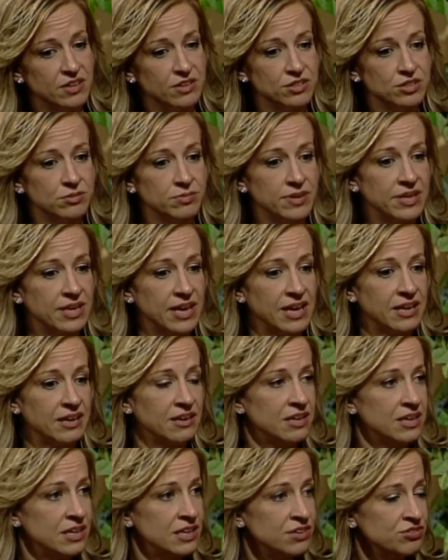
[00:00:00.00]
So we get
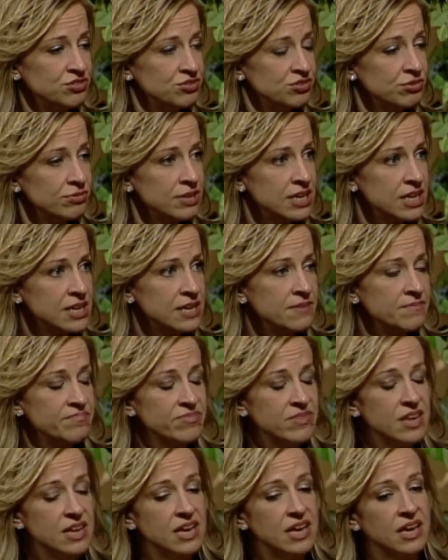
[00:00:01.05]
a history,
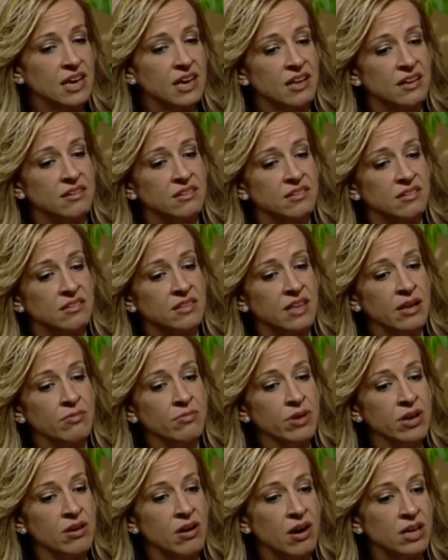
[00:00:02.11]
and then
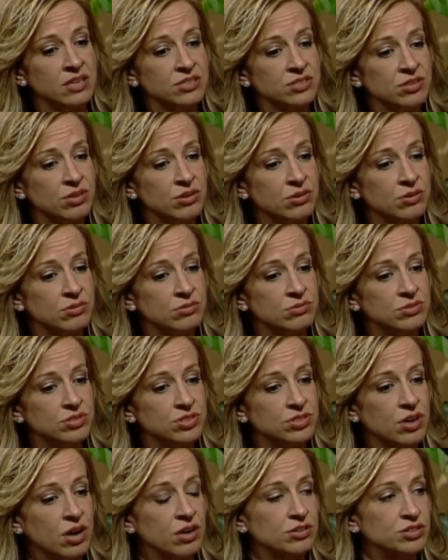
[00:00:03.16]
we also
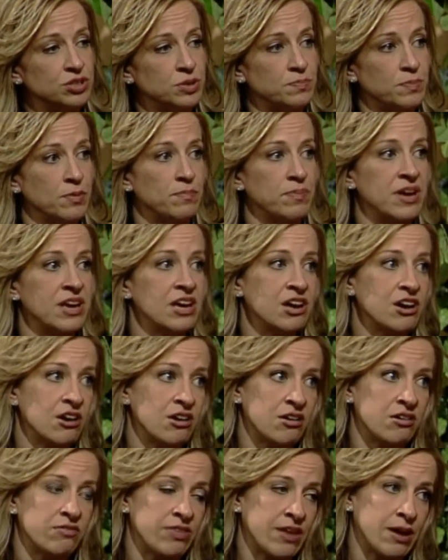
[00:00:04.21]
start to
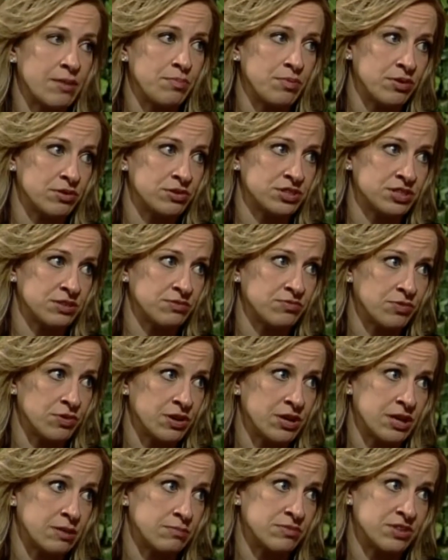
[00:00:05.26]
prepare that person for
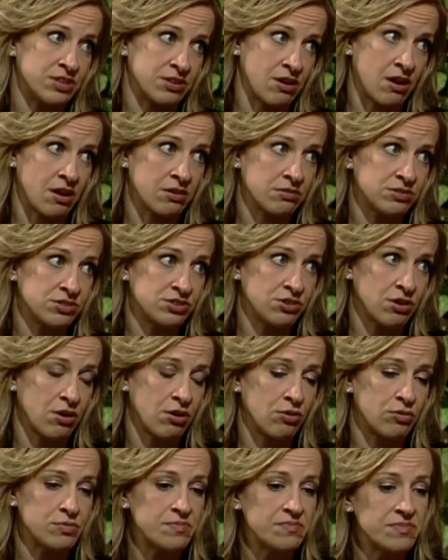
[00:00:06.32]
EMDR.
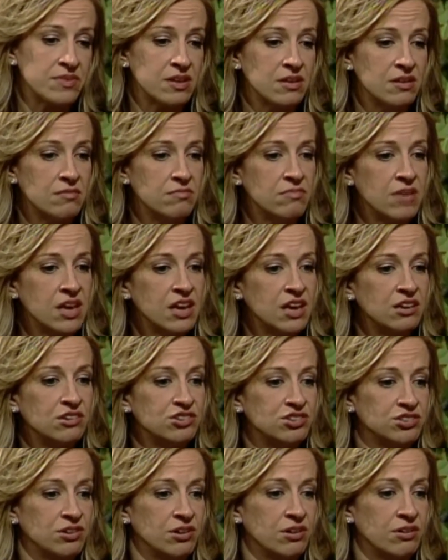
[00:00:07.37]
So making
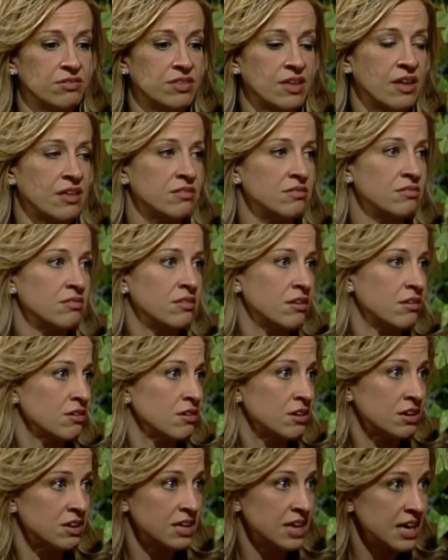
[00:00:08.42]
sure that they're a
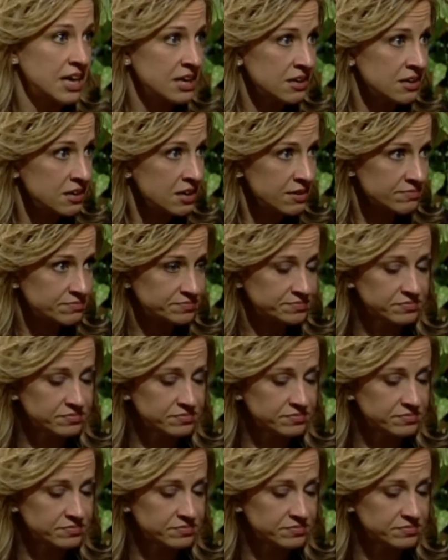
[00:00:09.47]
good candidate,